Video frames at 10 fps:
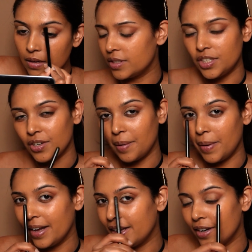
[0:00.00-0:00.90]
Just to get
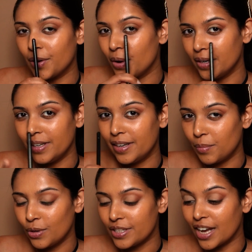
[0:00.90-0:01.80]
my inner corner a little
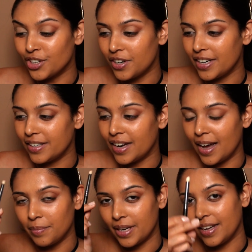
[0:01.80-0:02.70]
more saturated,
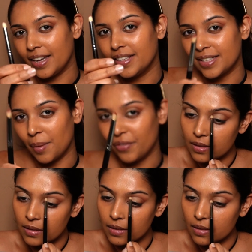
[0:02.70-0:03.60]
I'm taking some of
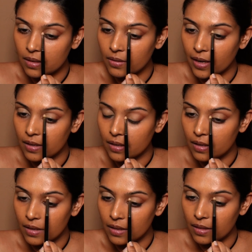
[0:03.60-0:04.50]
that same shade on
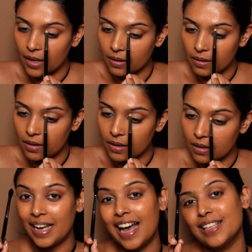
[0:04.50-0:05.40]
a pencil
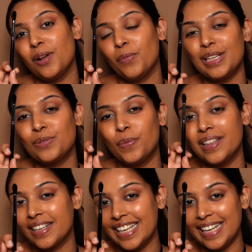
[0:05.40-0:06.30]
brush. As always with
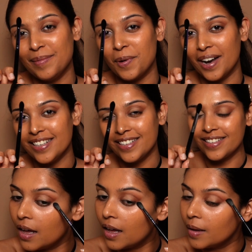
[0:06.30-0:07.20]
a clean brush,
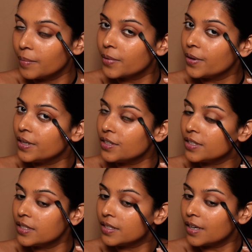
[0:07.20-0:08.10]
I'm going to
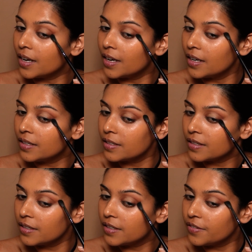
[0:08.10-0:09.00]
start
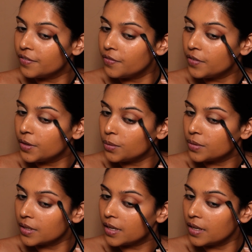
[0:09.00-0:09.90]

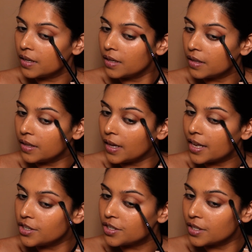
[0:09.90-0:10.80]
diffusing the
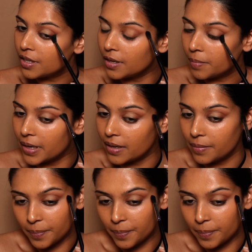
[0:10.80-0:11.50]
edges a little bit.